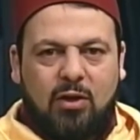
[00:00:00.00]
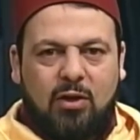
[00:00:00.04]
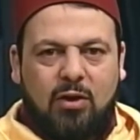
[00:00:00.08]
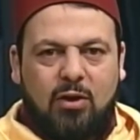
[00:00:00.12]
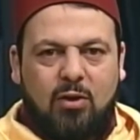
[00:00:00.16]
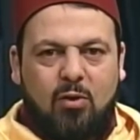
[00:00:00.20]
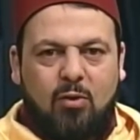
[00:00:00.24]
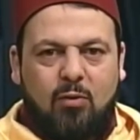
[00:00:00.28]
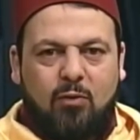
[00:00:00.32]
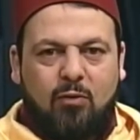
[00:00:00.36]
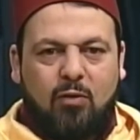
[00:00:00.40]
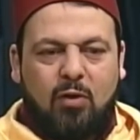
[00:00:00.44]

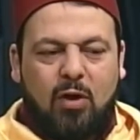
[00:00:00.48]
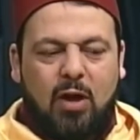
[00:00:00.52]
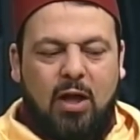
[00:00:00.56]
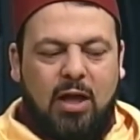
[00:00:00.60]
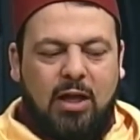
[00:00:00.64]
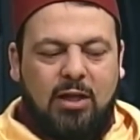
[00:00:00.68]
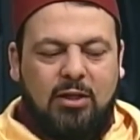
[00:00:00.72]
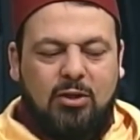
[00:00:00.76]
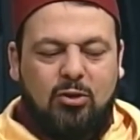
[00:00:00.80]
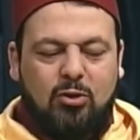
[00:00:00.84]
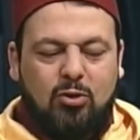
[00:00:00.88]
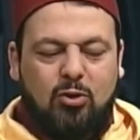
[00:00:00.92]
you know,
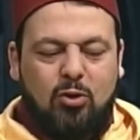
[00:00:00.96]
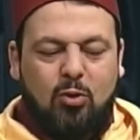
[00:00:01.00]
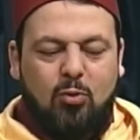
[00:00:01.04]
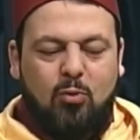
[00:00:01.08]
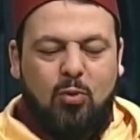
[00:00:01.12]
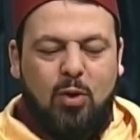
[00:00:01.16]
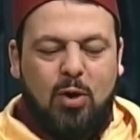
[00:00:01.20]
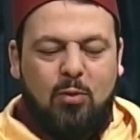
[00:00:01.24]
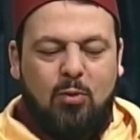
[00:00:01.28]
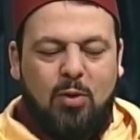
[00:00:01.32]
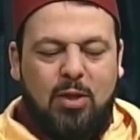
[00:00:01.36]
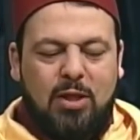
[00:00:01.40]
so, so
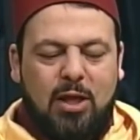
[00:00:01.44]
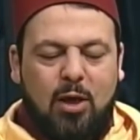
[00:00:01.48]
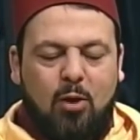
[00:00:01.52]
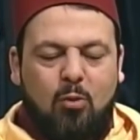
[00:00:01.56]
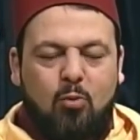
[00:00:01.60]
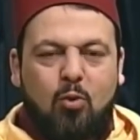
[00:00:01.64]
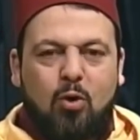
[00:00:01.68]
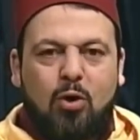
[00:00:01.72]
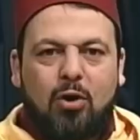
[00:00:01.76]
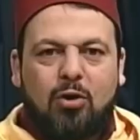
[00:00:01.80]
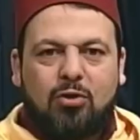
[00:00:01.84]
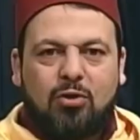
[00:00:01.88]
what they're
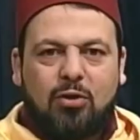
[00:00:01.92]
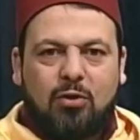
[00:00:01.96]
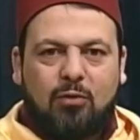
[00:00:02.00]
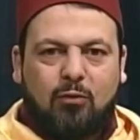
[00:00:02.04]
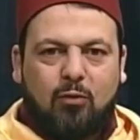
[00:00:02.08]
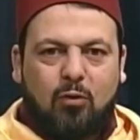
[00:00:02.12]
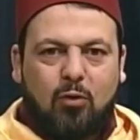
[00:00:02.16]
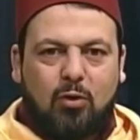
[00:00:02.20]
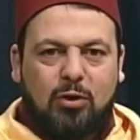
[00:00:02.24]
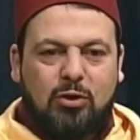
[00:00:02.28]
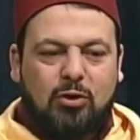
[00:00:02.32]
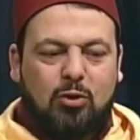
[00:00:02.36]
worthy
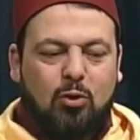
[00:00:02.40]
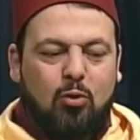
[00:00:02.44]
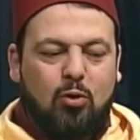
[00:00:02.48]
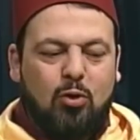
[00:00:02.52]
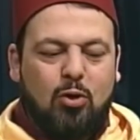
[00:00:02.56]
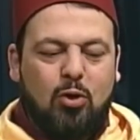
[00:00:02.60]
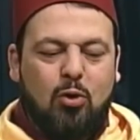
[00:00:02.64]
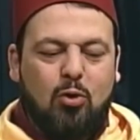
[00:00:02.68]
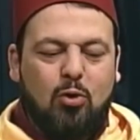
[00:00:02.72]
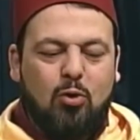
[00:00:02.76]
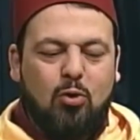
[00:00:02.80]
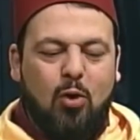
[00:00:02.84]
for. So
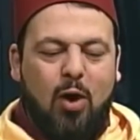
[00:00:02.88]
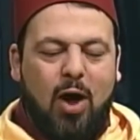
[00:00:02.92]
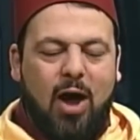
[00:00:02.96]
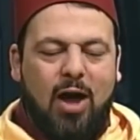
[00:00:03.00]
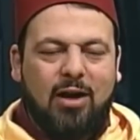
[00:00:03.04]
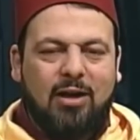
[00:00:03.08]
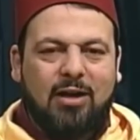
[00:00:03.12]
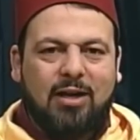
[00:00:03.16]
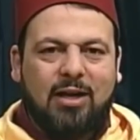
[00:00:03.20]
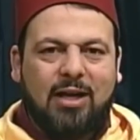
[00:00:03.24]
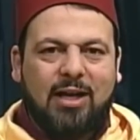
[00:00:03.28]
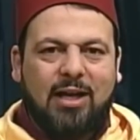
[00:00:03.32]
you, you
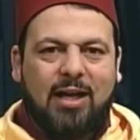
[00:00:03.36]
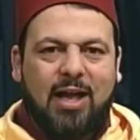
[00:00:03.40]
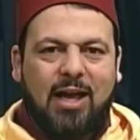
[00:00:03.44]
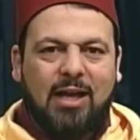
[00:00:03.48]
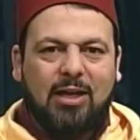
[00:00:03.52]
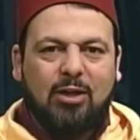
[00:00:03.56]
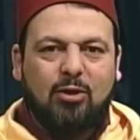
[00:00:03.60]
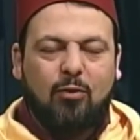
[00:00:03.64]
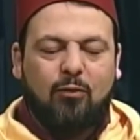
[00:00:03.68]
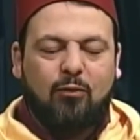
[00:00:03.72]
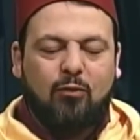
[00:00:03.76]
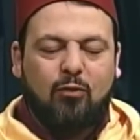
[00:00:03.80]
are
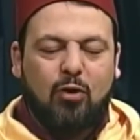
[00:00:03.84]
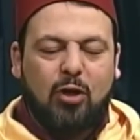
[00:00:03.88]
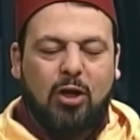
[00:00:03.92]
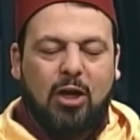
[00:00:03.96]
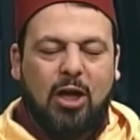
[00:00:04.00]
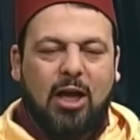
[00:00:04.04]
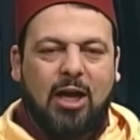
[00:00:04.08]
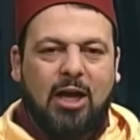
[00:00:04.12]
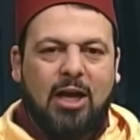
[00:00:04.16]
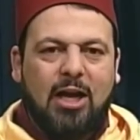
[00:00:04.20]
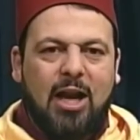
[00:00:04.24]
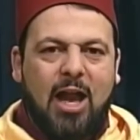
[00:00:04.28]
kind of
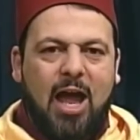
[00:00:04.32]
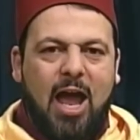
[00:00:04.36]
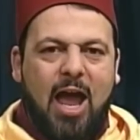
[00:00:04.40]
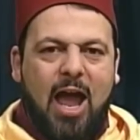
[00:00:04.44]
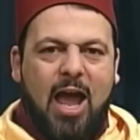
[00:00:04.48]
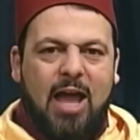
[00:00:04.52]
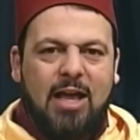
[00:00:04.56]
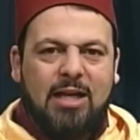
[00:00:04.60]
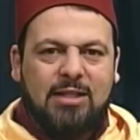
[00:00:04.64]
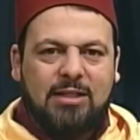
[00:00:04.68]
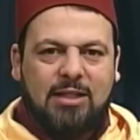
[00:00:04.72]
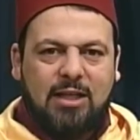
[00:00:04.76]

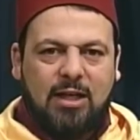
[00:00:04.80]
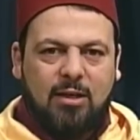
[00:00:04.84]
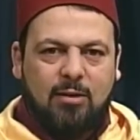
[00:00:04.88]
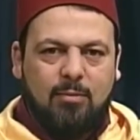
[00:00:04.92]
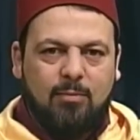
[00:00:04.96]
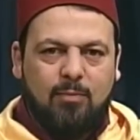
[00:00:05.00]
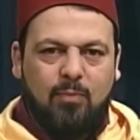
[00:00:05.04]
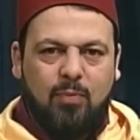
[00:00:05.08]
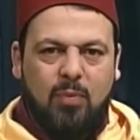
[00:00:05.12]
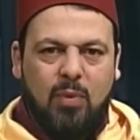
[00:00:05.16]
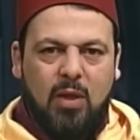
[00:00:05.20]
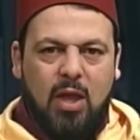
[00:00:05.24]
recognizing
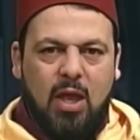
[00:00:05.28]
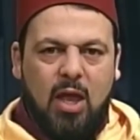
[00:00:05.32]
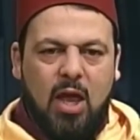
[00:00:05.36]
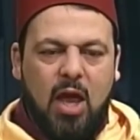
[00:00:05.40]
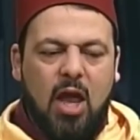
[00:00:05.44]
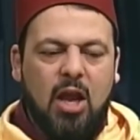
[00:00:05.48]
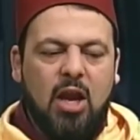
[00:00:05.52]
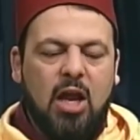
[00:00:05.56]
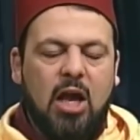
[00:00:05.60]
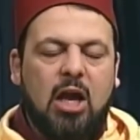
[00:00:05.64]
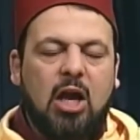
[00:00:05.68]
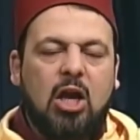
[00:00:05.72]

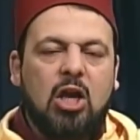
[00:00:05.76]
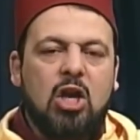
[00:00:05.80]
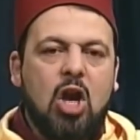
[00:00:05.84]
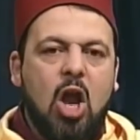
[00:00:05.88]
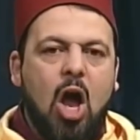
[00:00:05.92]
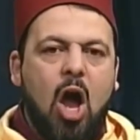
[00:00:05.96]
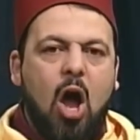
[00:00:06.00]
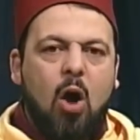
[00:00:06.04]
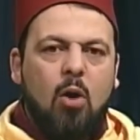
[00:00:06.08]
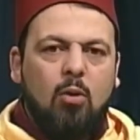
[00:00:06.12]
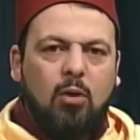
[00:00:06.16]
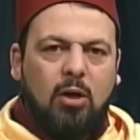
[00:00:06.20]
and
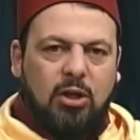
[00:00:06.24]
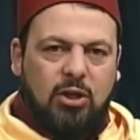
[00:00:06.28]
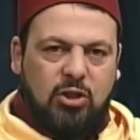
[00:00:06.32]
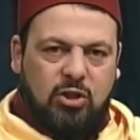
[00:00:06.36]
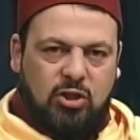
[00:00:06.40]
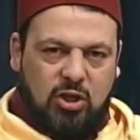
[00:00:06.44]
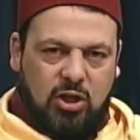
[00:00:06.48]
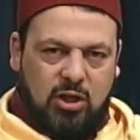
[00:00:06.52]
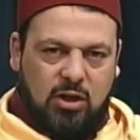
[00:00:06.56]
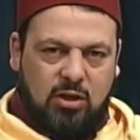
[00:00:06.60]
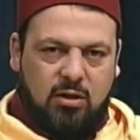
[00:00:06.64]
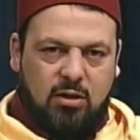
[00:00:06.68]

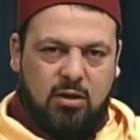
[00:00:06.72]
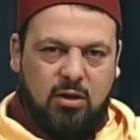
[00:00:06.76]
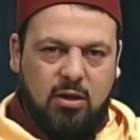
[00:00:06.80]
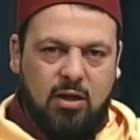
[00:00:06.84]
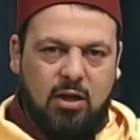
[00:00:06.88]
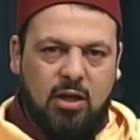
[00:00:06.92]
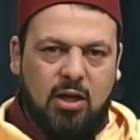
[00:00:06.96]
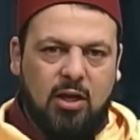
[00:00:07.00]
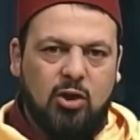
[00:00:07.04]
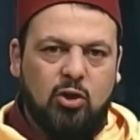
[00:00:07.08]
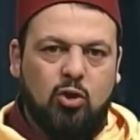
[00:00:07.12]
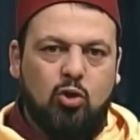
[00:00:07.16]
acknowledging.
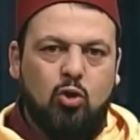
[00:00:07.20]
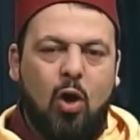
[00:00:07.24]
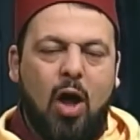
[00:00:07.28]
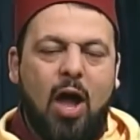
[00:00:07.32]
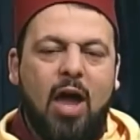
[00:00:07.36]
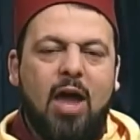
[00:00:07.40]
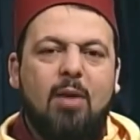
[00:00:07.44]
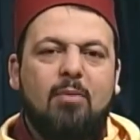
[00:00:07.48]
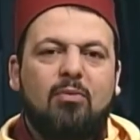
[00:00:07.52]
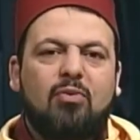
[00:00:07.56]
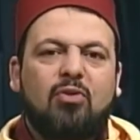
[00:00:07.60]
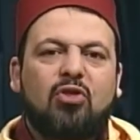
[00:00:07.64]
So
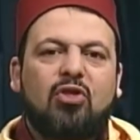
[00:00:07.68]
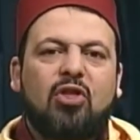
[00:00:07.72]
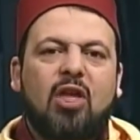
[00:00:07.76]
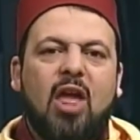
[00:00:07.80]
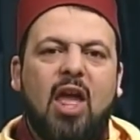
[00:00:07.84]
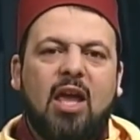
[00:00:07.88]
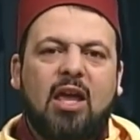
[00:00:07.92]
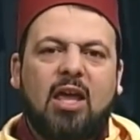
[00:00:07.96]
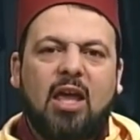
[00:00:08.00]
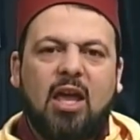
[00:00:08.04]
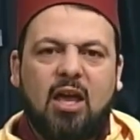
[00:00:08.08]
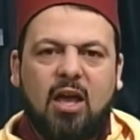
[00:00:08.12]
I am
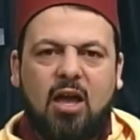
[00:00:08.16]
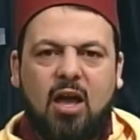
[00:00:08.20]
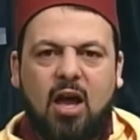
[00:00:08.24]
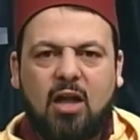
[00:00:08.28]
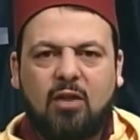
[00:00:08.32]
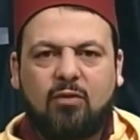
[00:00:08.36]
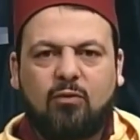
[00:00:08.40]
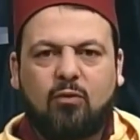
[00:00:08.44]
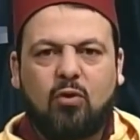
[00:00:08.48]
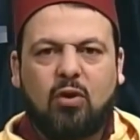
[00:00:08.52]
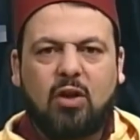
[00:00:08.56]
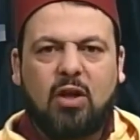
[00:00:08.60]
thanking
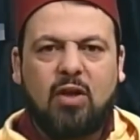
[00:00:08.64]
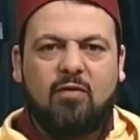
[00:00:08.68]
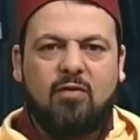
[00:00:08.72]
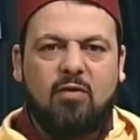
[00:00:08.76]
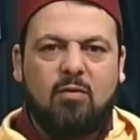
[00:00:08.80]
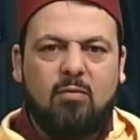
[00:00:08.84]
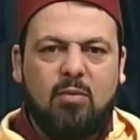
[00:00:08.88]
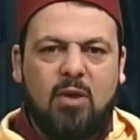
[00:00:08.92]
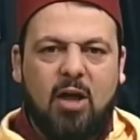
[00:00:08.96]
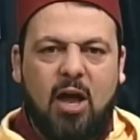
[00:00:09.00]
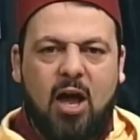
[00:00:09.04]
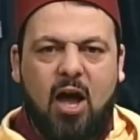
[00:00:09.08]
God for
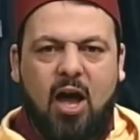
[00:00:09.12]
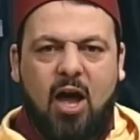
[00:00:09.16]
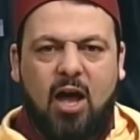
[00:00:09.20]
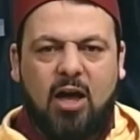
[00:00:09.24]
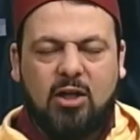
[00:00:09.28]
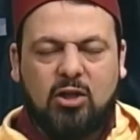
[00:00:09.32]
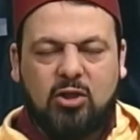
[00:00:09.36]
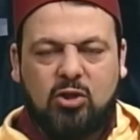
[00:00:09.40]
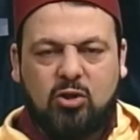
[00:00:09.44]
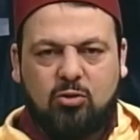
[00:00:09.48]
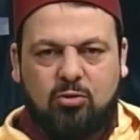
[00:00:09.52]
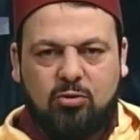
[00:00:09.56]
giving me
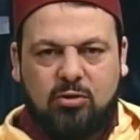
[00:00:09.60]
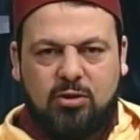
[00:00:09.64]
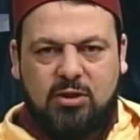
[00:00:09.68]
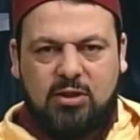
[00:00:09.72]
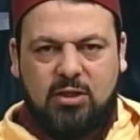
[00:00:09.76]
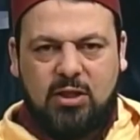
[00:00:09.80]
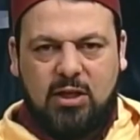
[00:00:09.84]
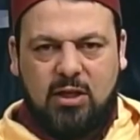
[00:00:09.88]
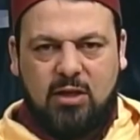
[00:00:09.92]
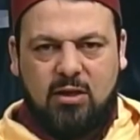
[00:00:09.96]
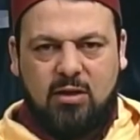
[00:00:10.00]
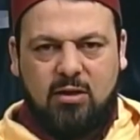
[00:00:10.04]
eyes to
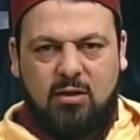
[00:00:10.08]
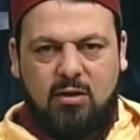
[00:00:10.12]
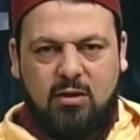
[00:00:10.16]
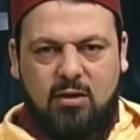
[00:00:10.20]
see